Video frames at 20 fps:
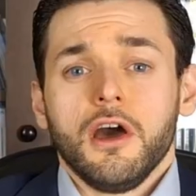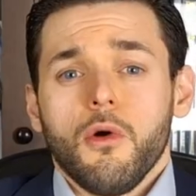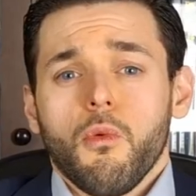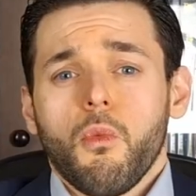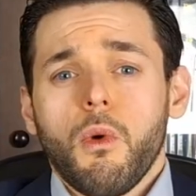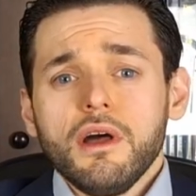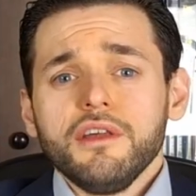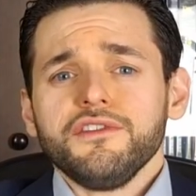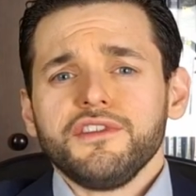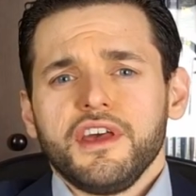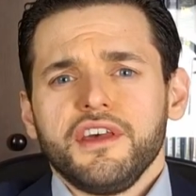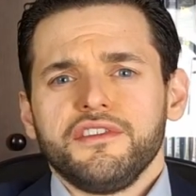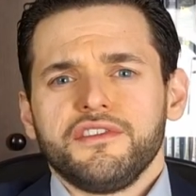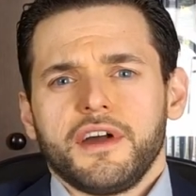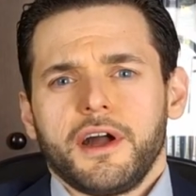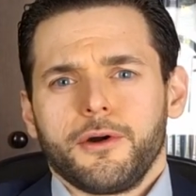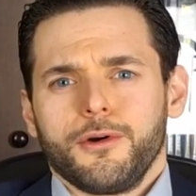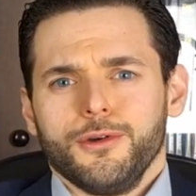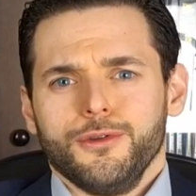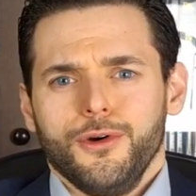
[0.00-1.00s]
Once a
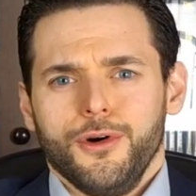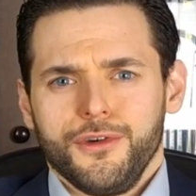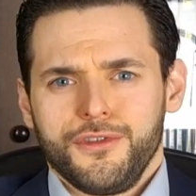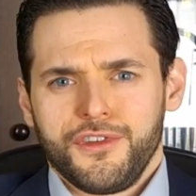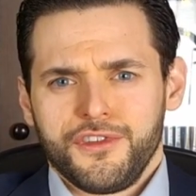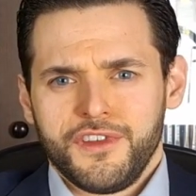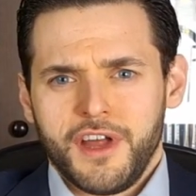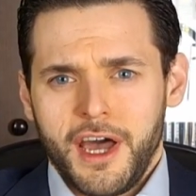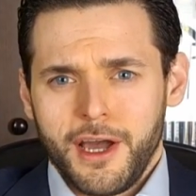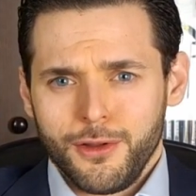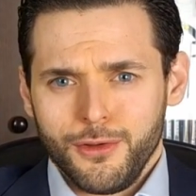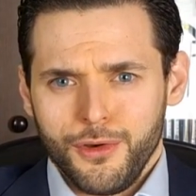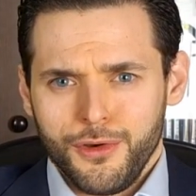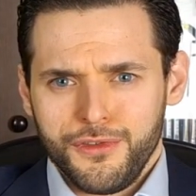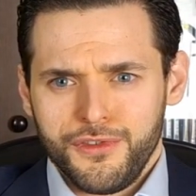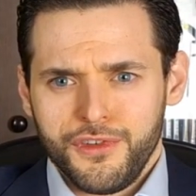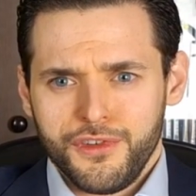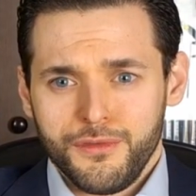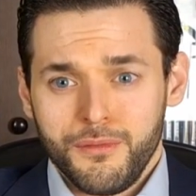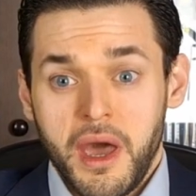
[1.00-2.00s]
sarcoidosis
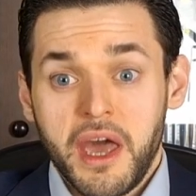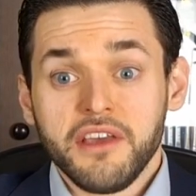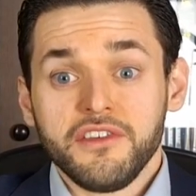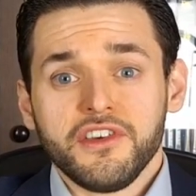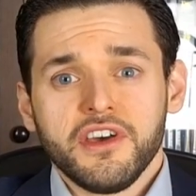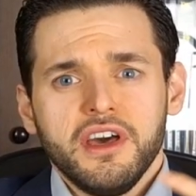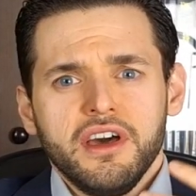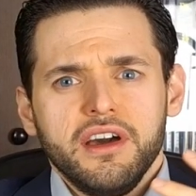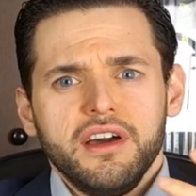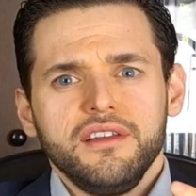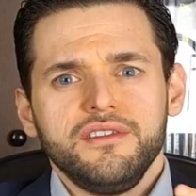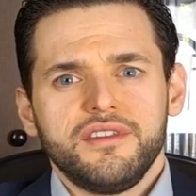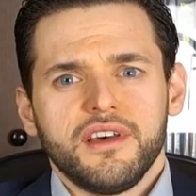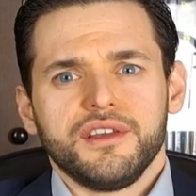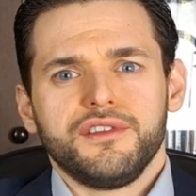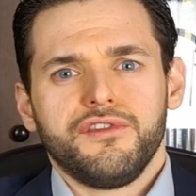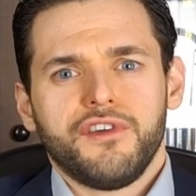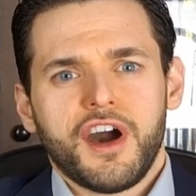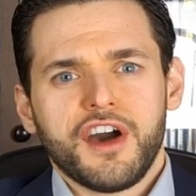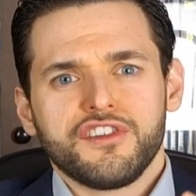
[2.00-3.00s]
diagnosis is made, it's
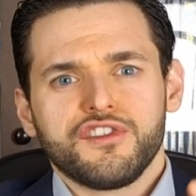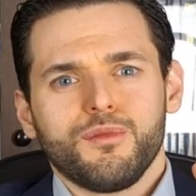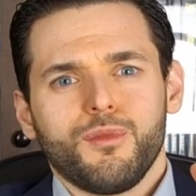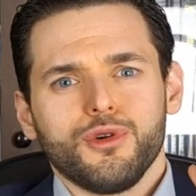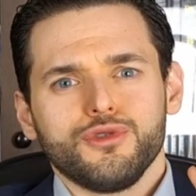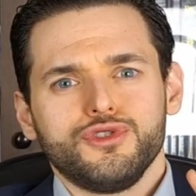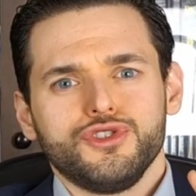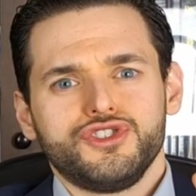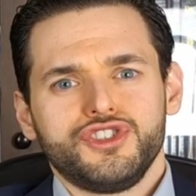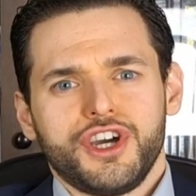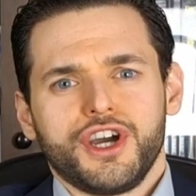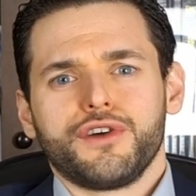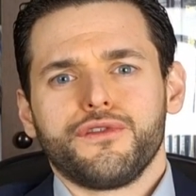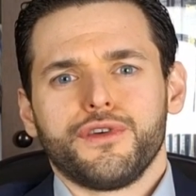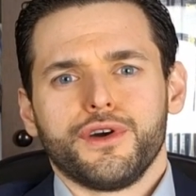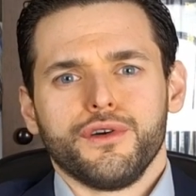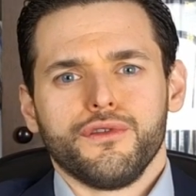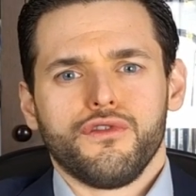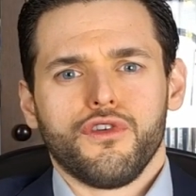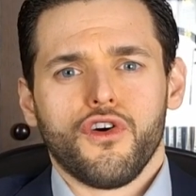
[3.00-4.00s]
advisable to check
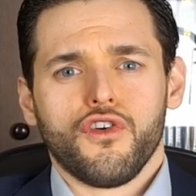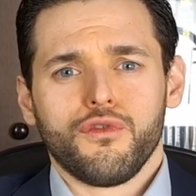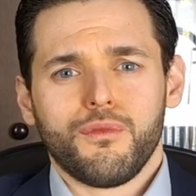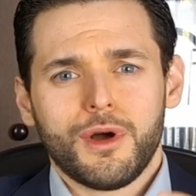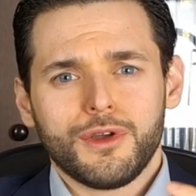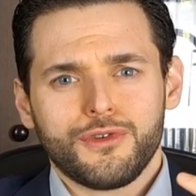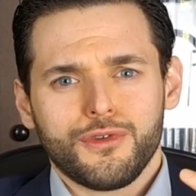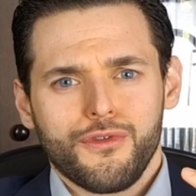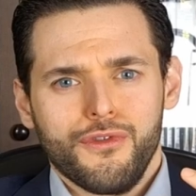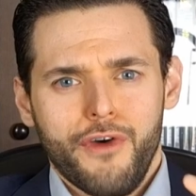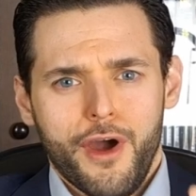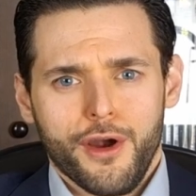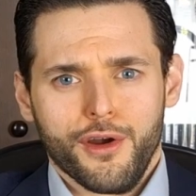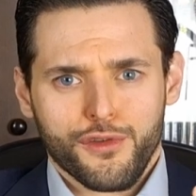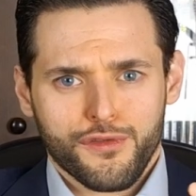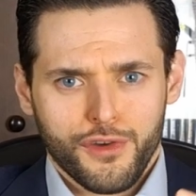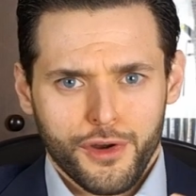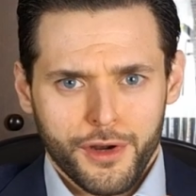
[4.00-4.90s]
for involvement of various